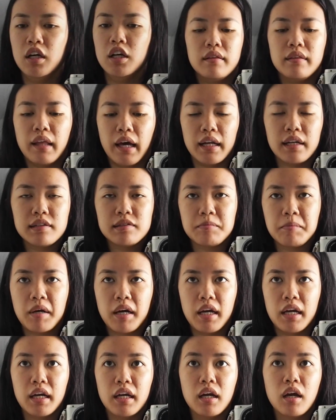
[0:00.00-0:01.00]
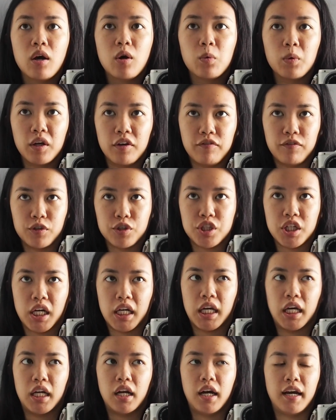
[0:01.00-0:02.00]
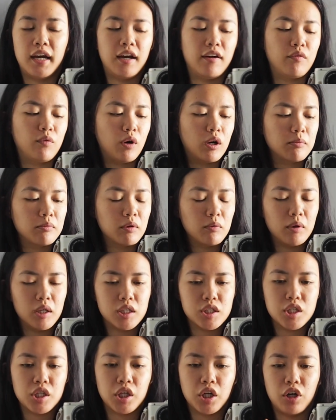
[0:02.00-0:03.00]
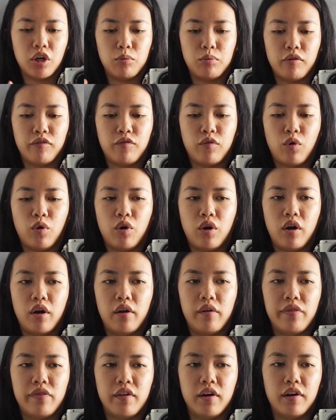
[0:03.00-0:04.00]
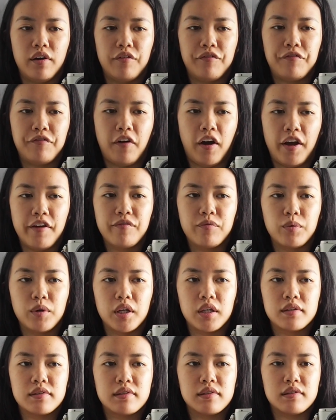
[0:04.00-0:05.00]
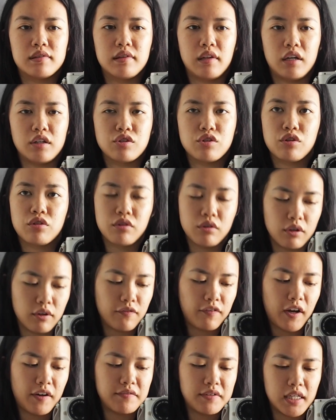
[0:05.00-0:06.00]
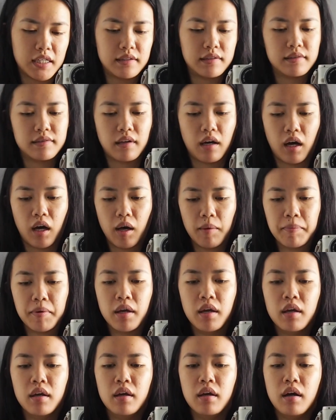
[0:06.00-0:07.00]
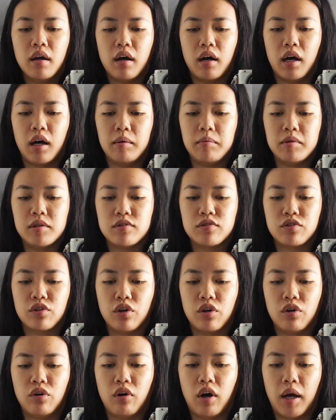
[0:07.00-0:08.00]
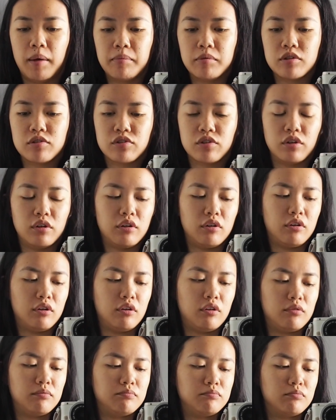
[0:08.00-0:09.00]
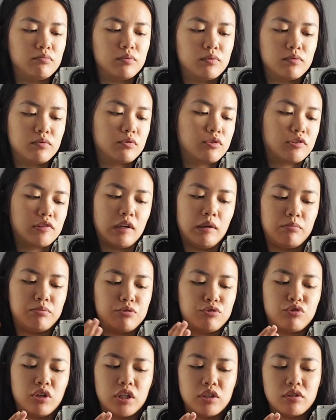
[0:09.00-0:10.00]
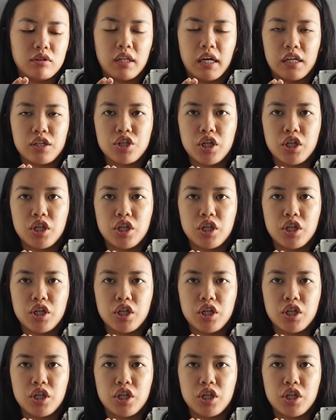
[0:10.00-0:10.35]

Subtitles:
That is my week 4 check-in. I have 1 more week to go before the 5 weeks / 35 days is up. So I'm just gonna skip straight to that